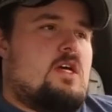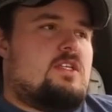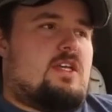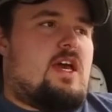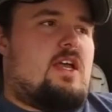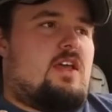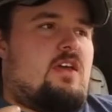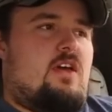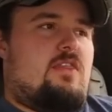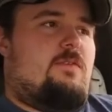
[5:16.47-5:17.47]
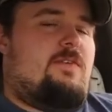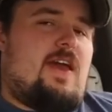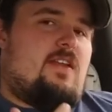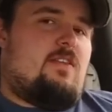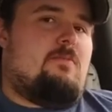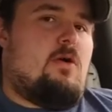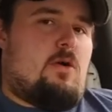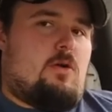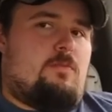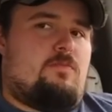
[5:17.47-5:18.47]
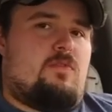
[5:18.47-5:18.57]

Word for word: to kind of cut the fat of the burger,